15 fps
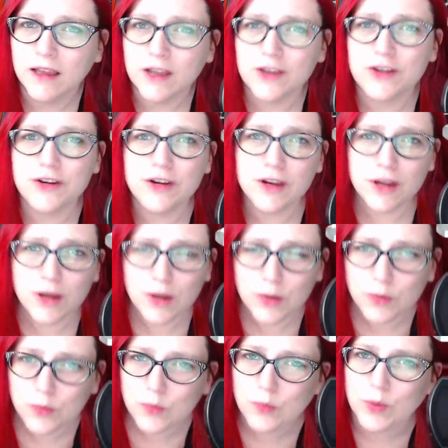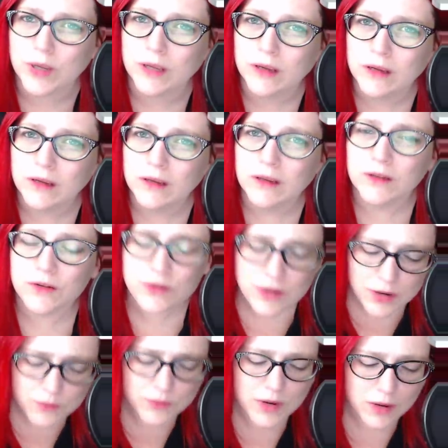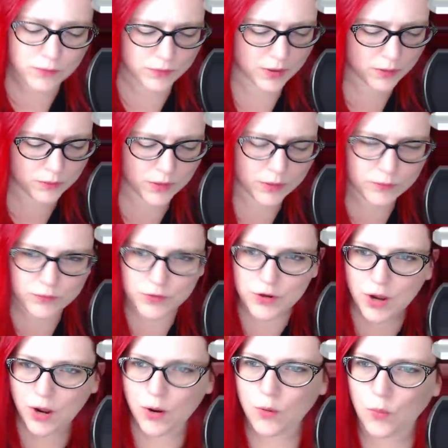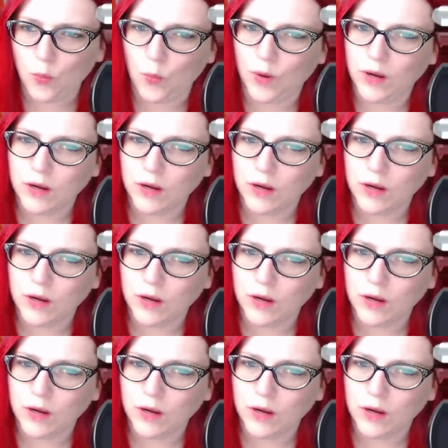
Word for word: No! No, no, no, no, no!